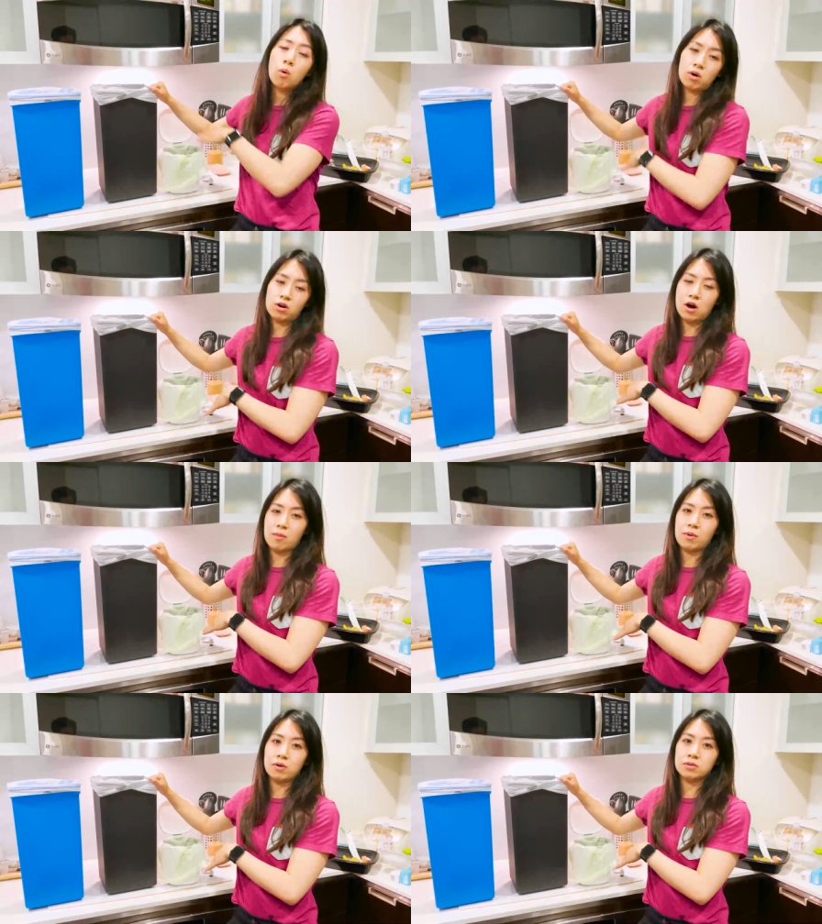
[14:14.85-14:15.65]
or
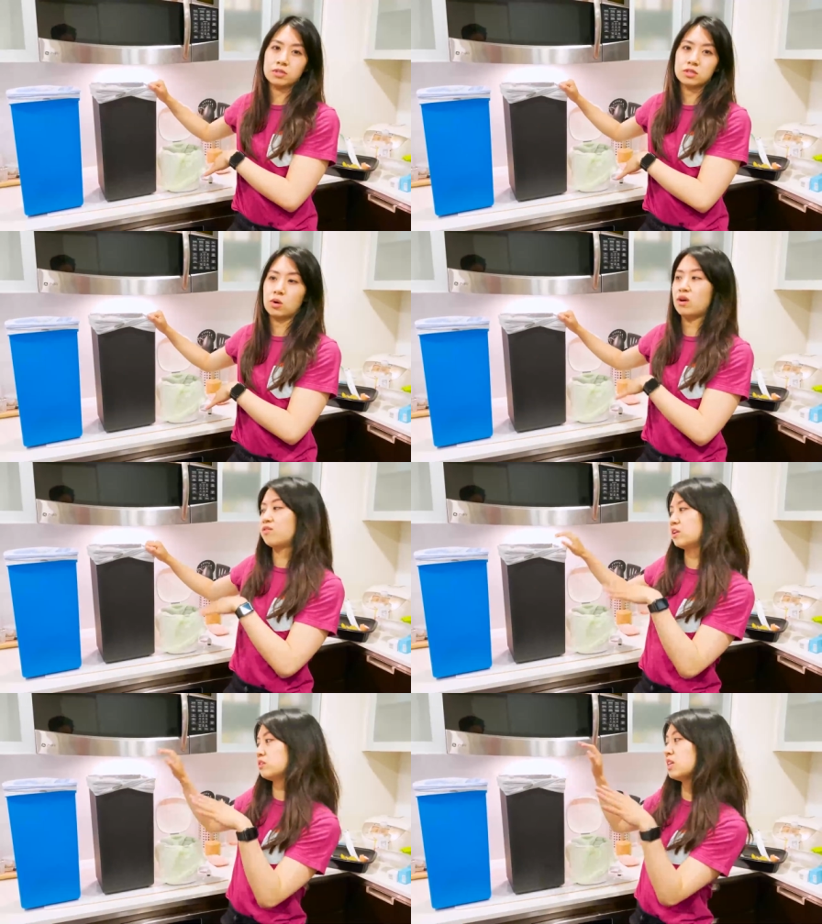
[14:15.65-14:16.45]
compost. So
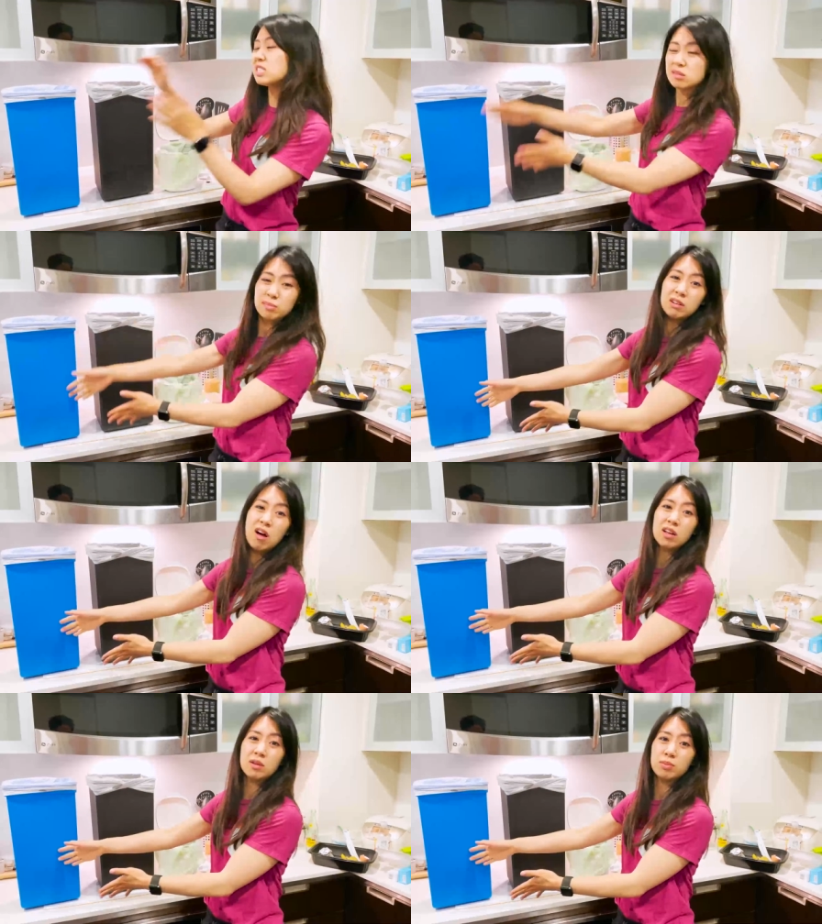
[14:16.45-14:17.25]
if it doesn't
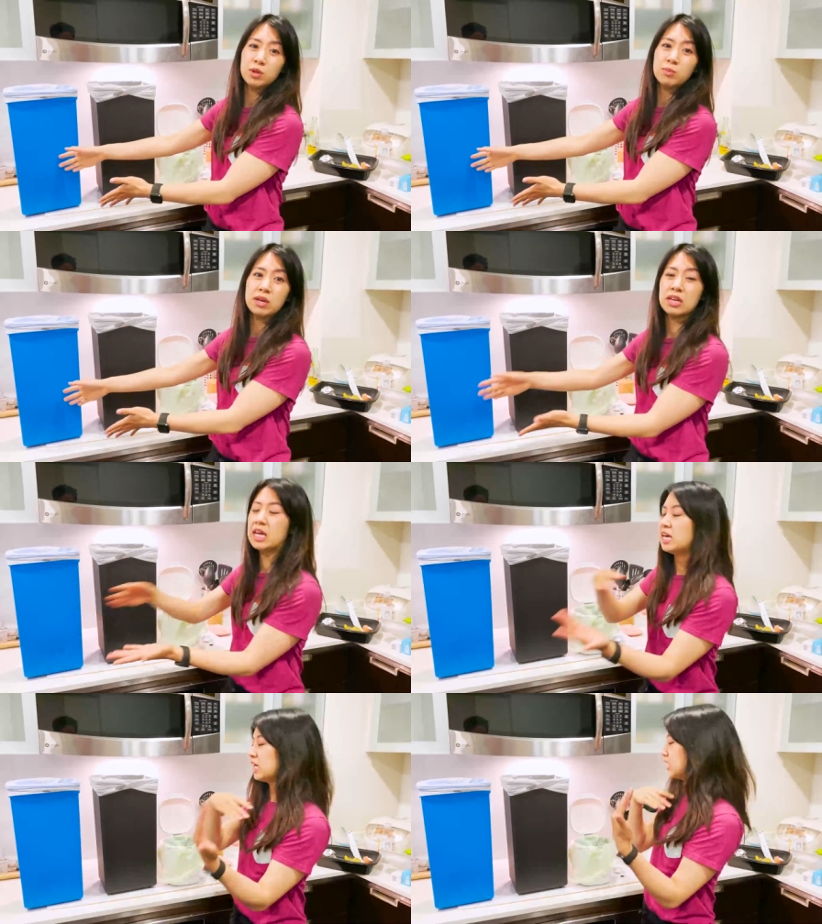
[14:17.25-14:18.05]
belong in the blue bin
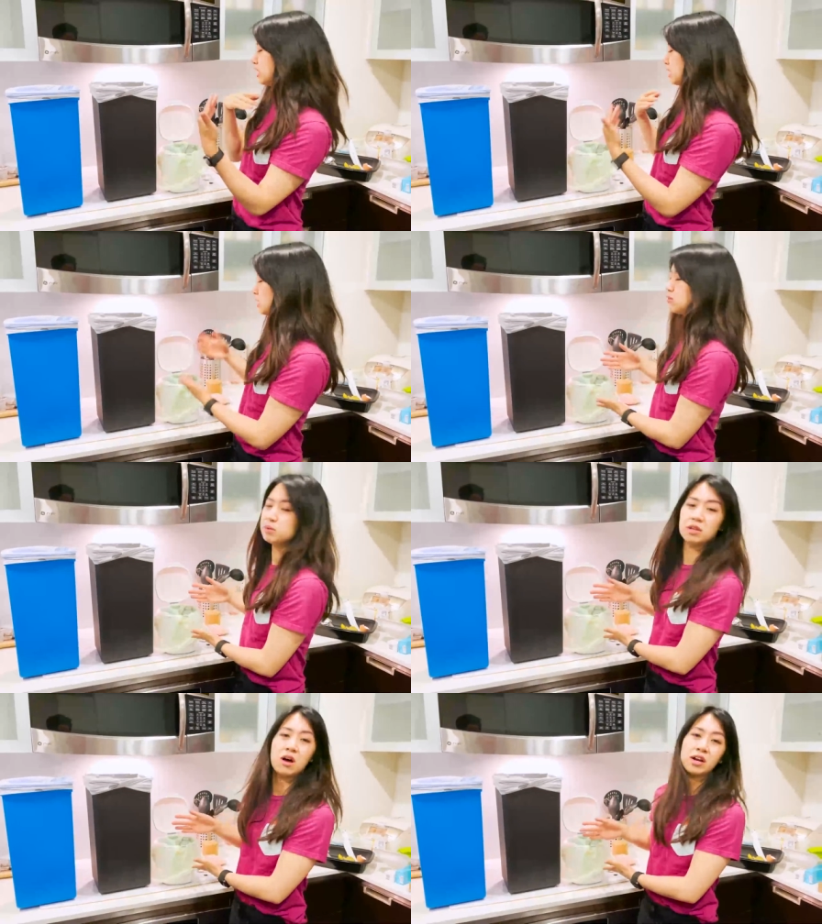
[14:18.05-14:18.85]
and it doesn't
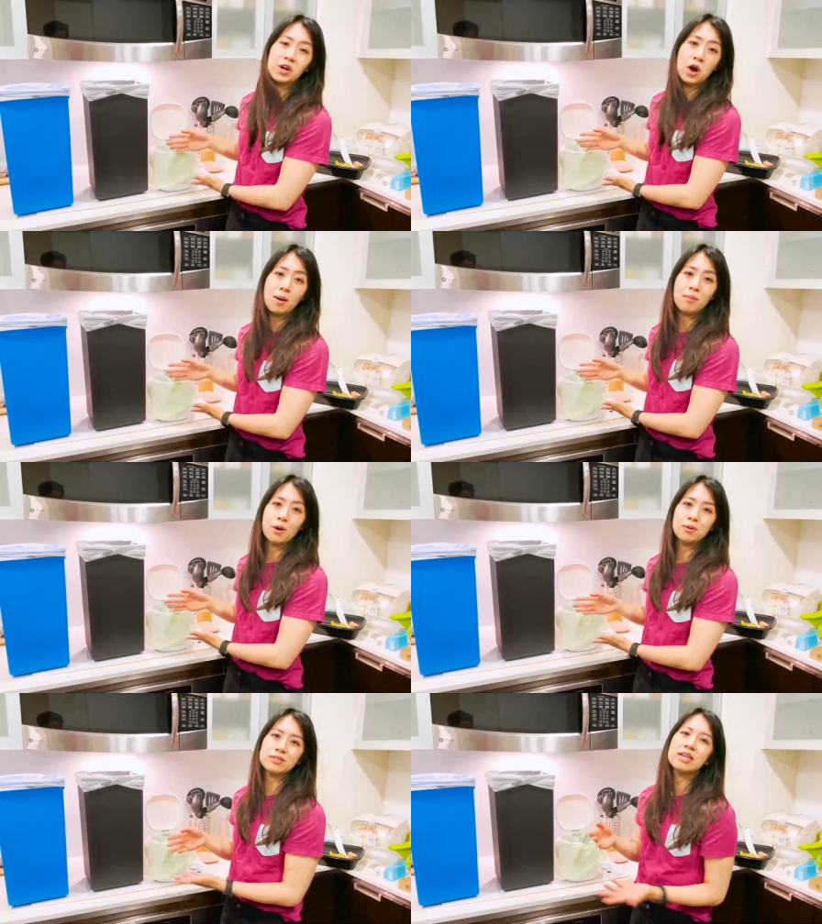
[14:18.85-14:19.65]
belong in
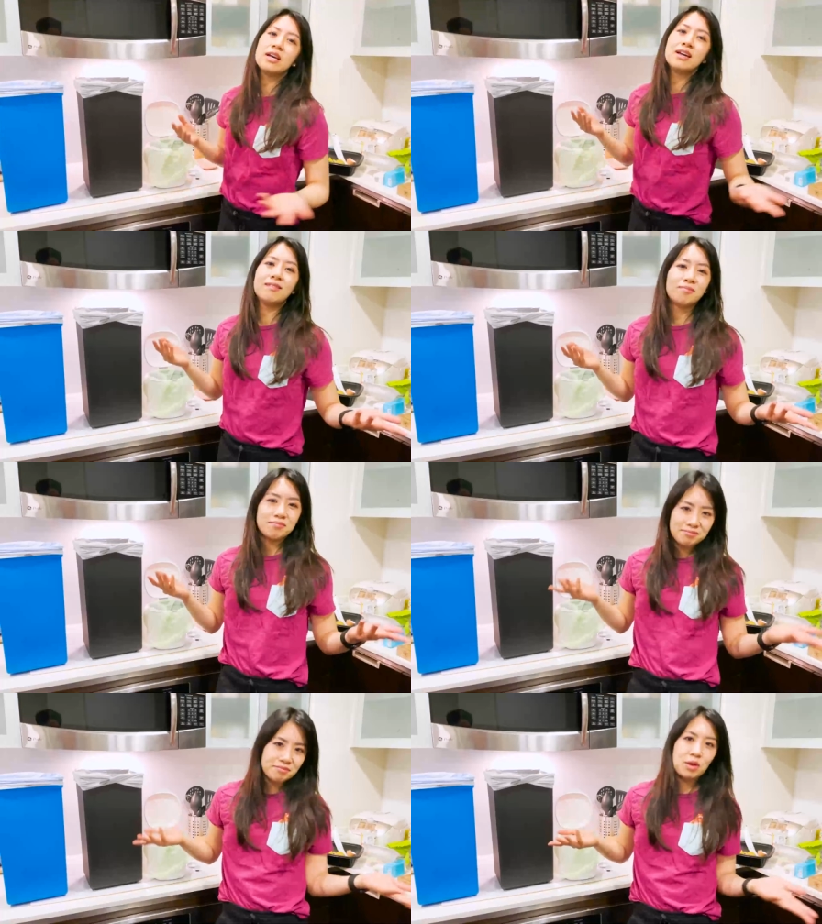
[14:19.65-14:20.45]
compost,
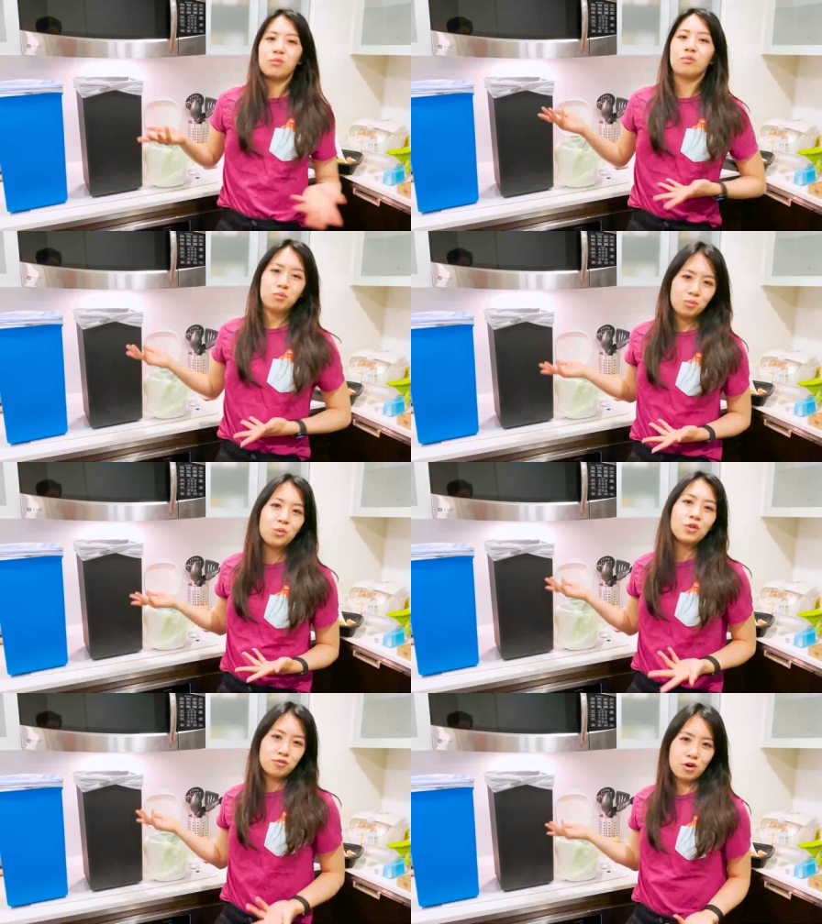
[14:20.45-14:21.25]
then
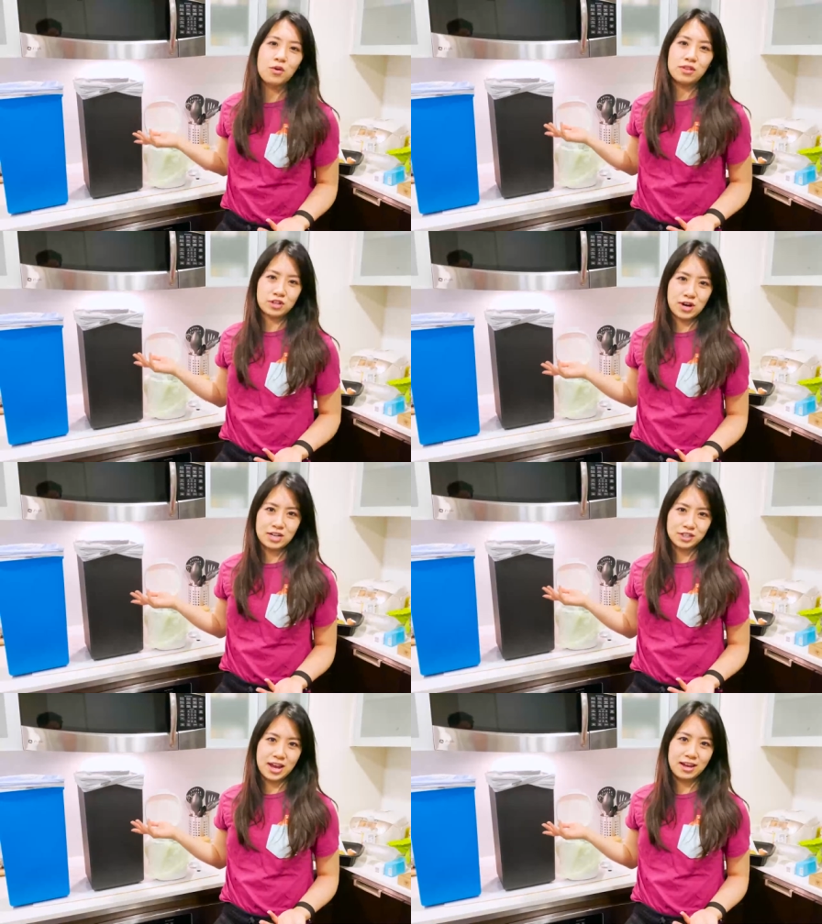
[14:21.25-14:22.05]
we'll throw it in the
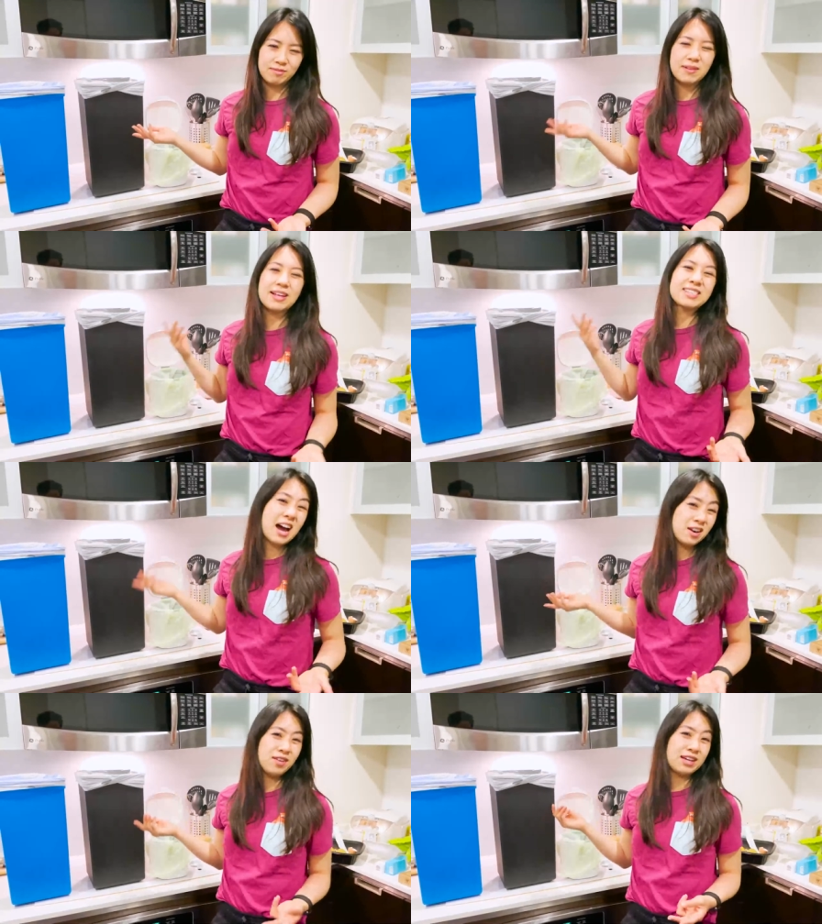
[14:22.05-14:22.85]
trash can. And that's
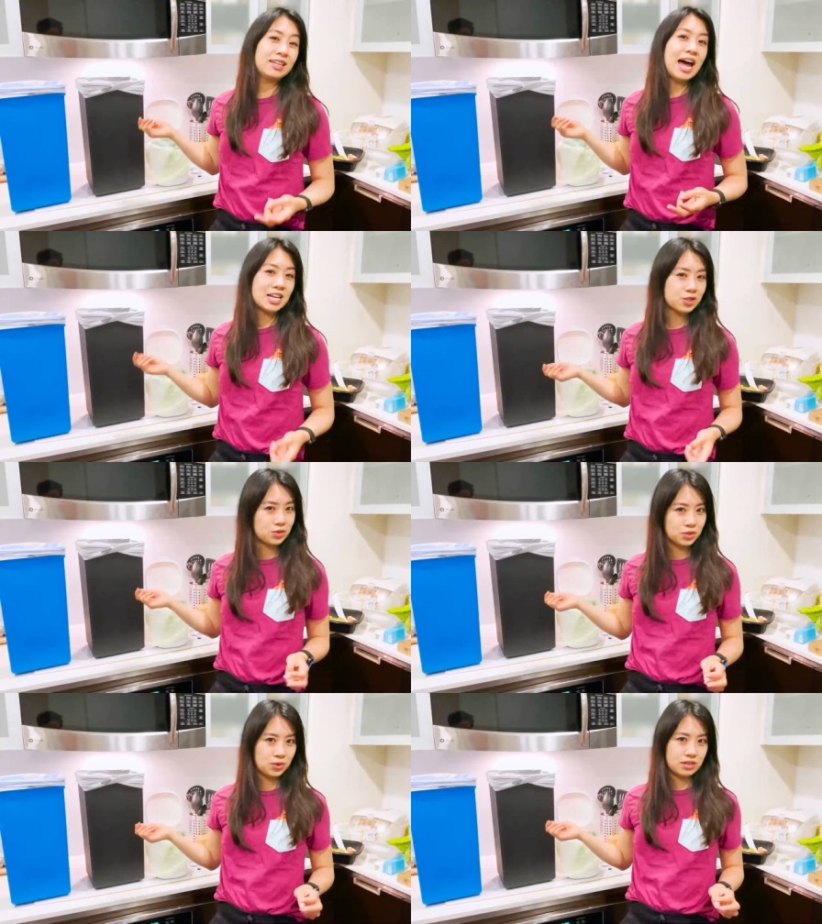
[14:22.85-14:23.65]
kind of like a last
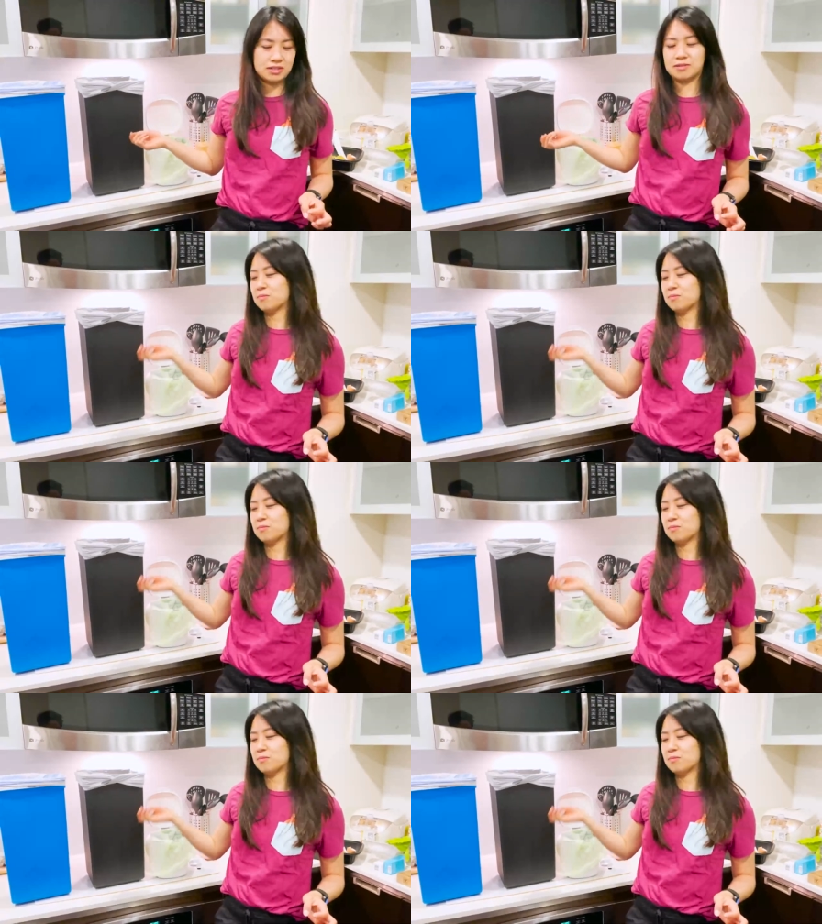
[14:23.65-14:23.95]
resort.